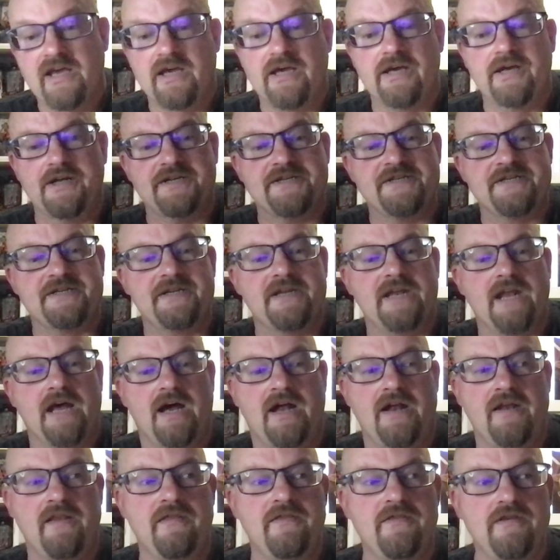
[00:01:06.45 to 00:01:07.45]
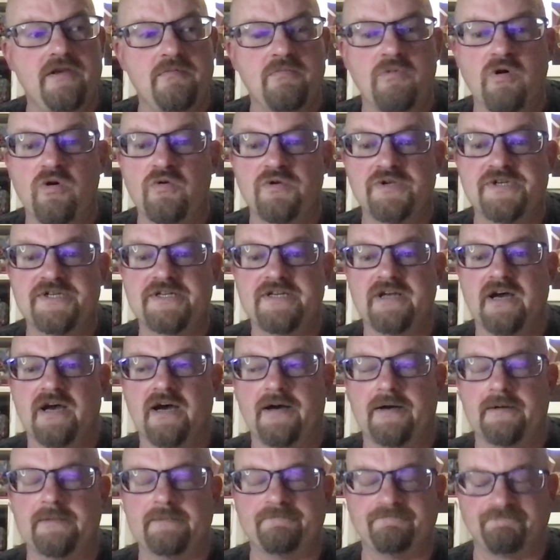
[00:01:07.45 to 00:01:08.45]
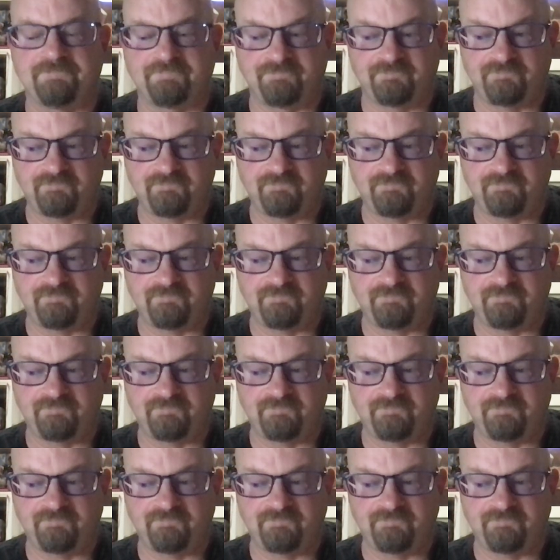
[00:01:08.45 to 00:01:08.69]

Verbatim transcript: It's not the most um,